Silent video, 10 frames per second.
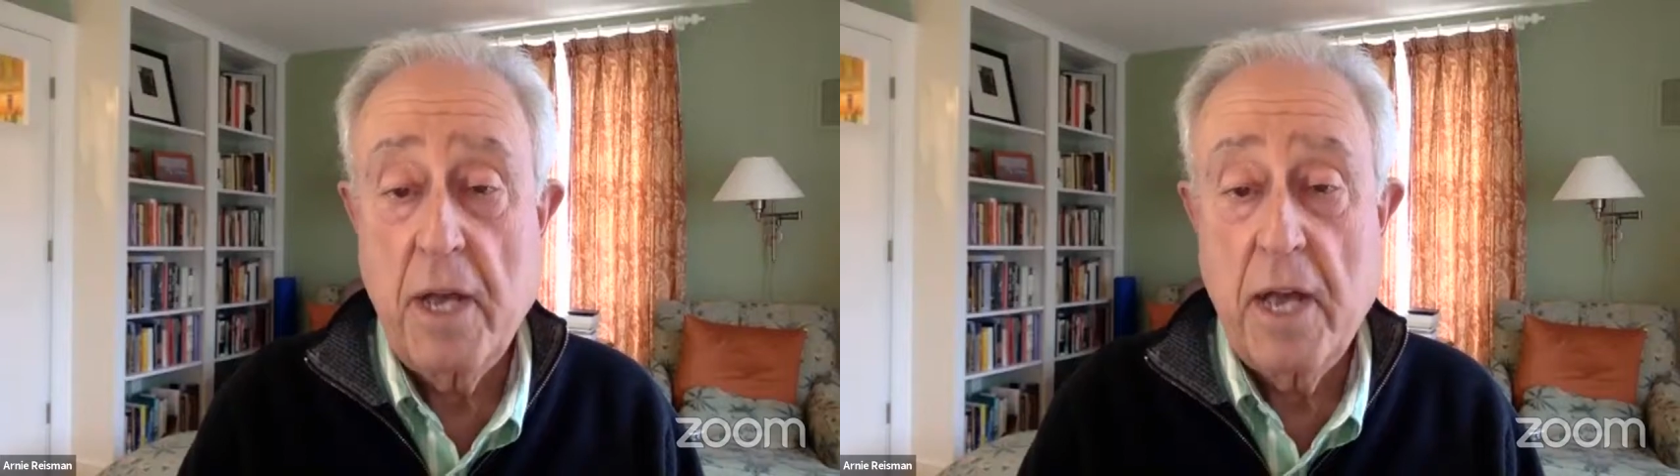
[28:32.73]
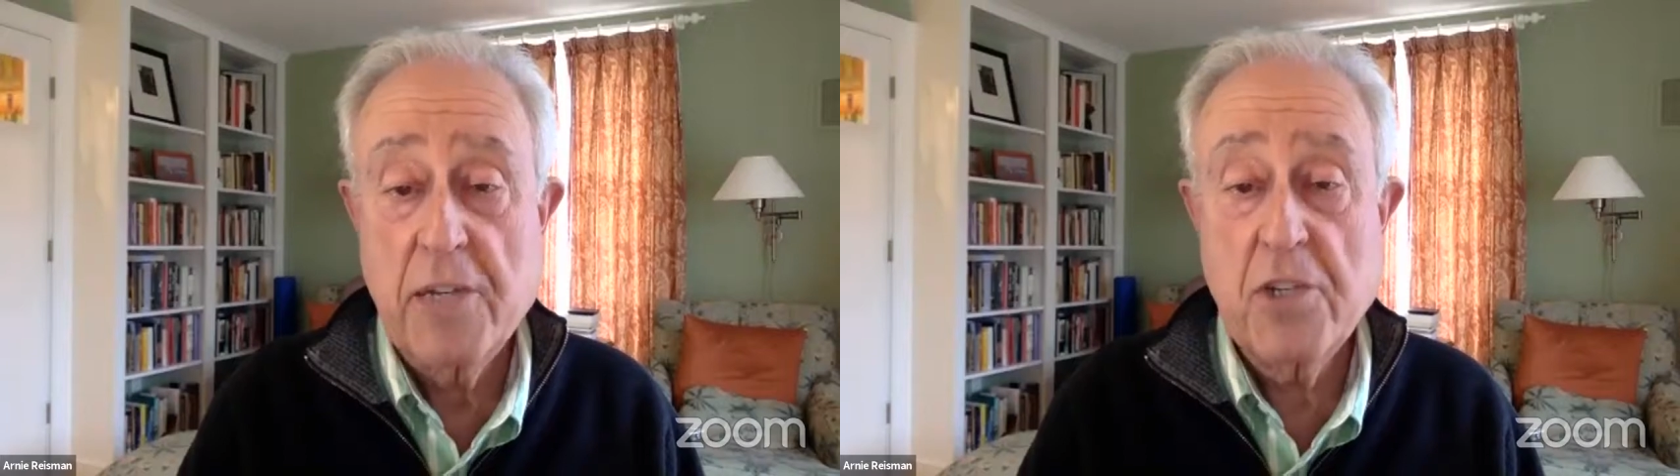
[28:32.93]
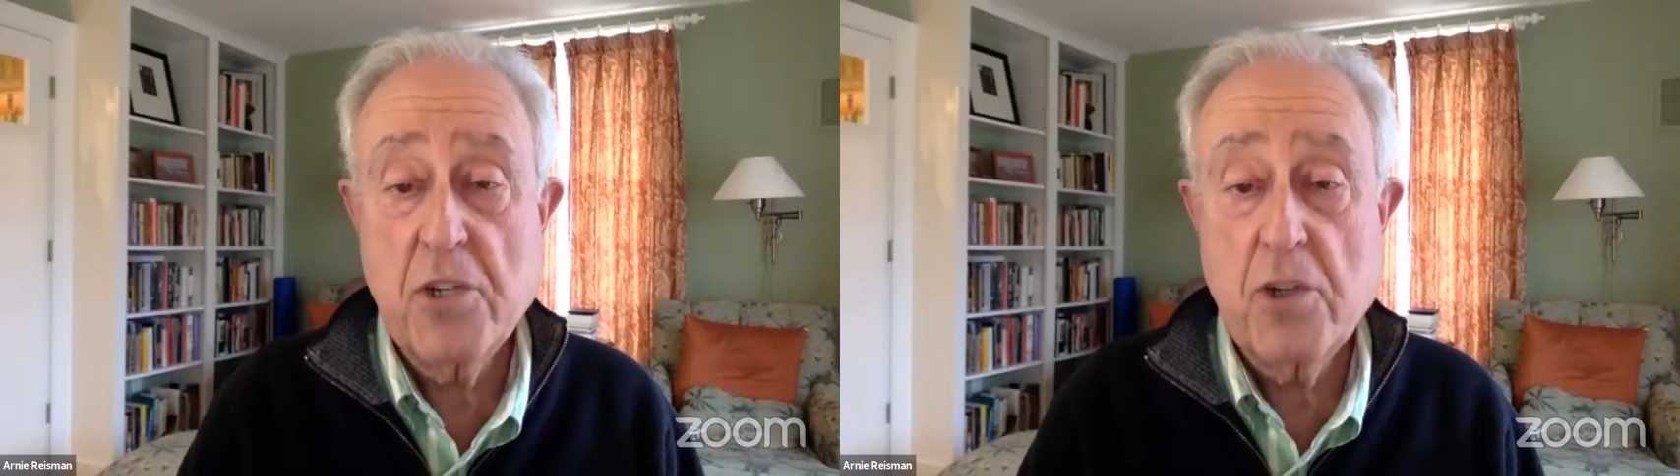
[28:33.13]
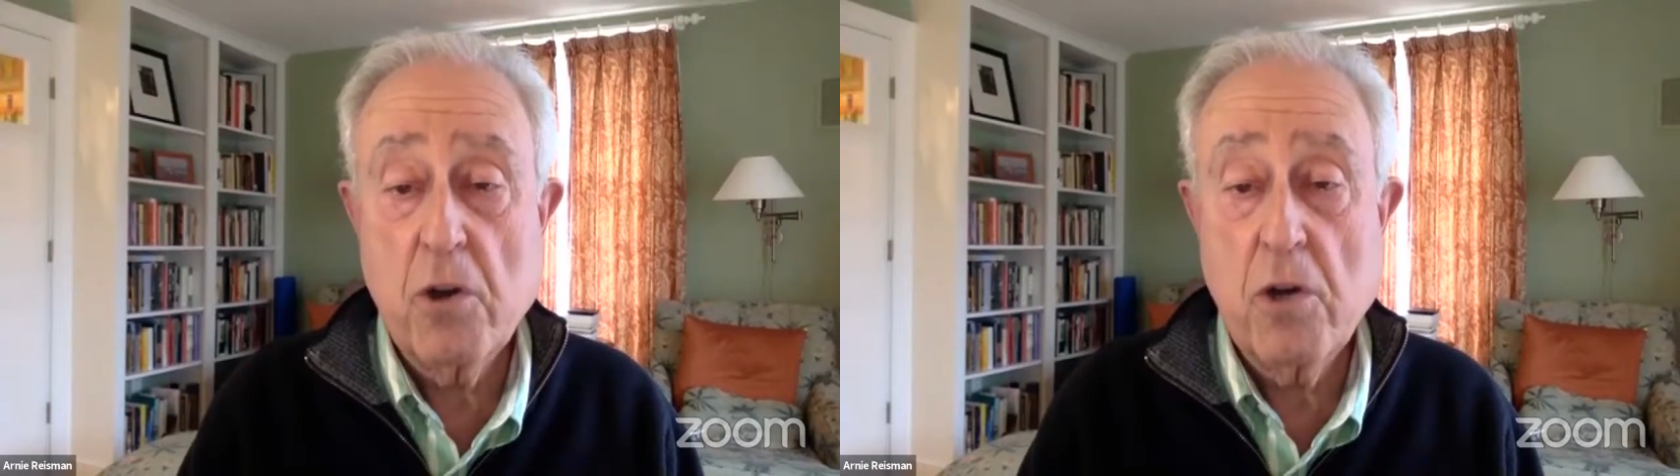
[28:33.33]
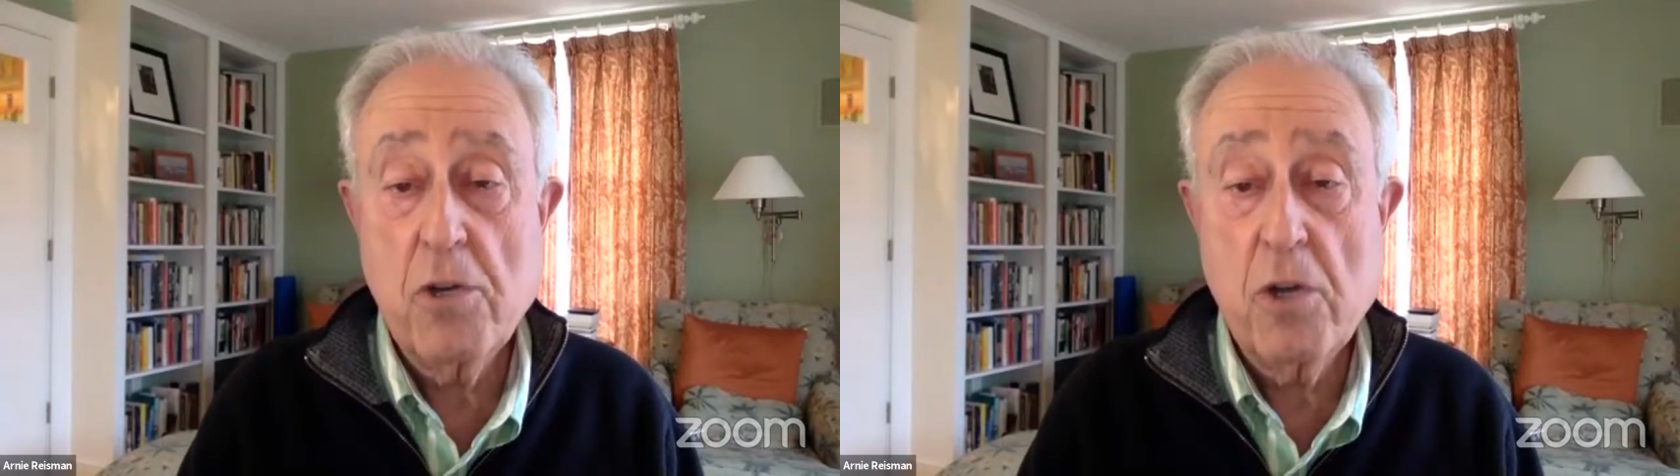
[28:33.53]
As it
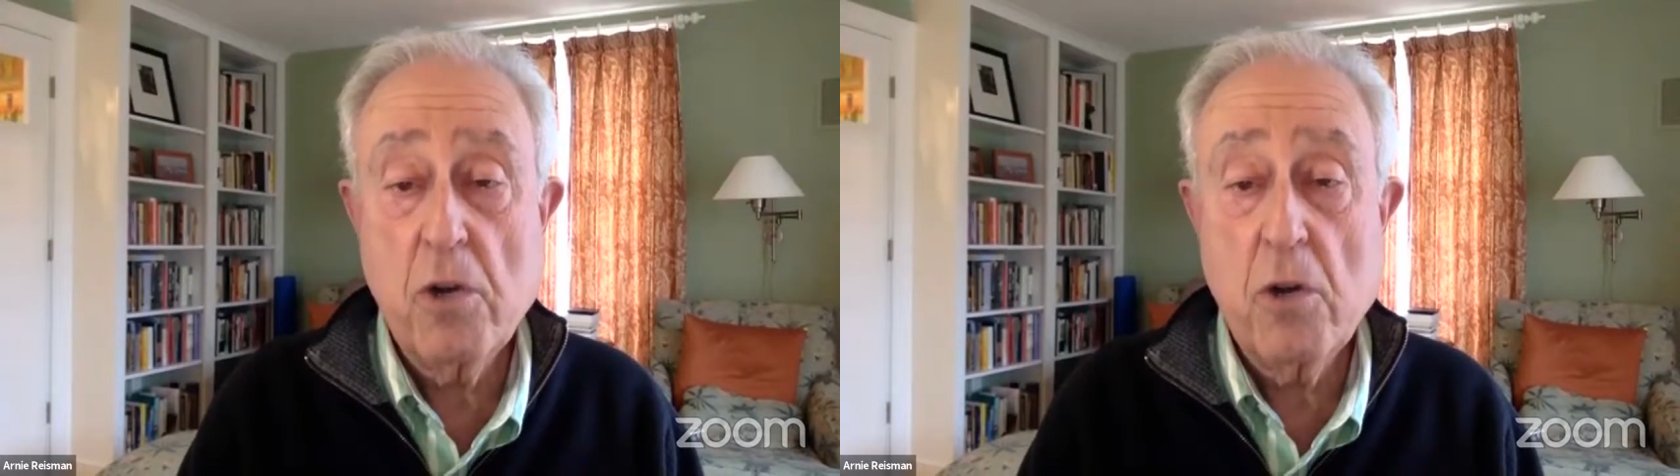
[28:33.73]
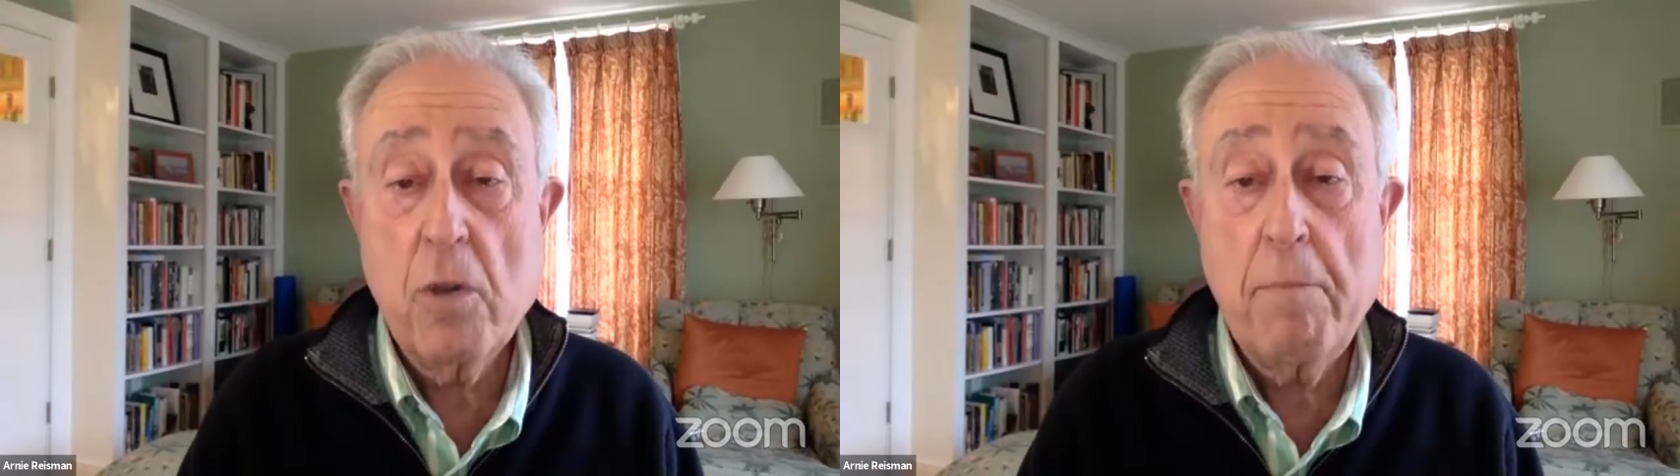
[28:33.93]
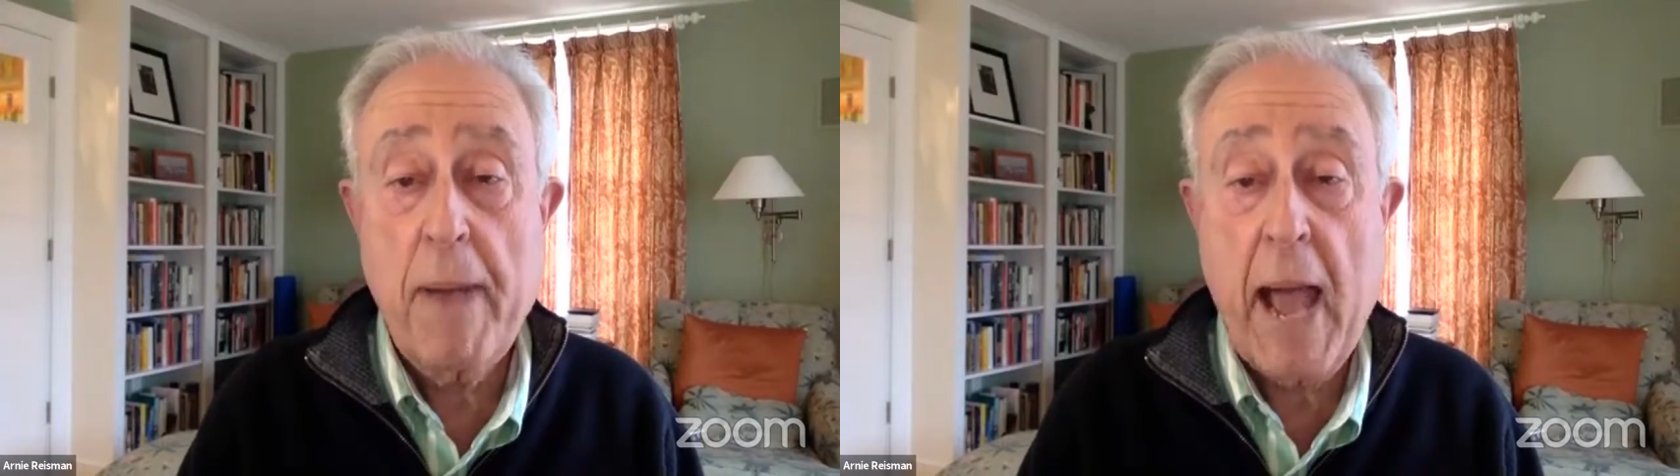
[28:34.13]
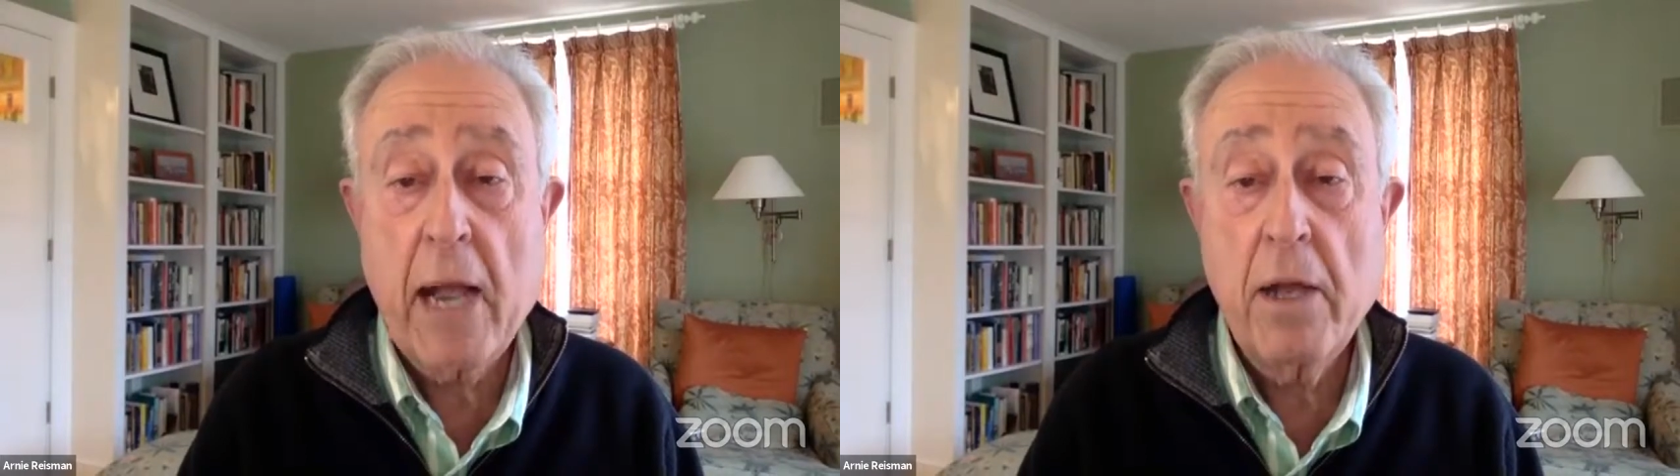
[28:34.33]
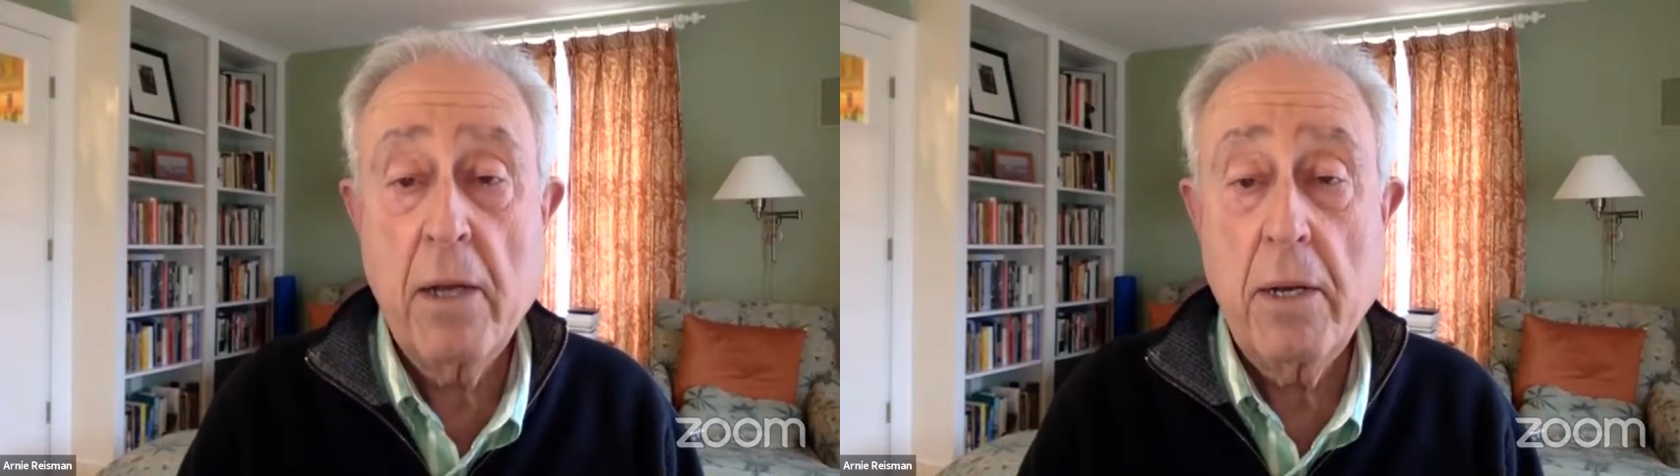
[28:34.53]
turned to look back,